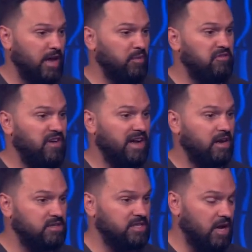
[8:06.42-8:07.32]
and we find
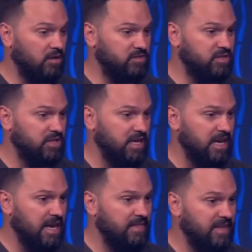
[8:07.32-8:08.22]
ourselves
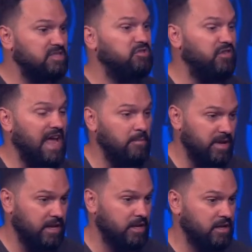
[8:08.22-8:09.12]
in this
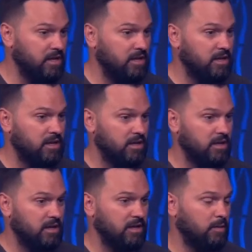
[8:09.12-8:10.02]
famine.
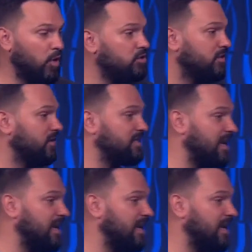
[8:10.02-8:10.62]
Now, most of us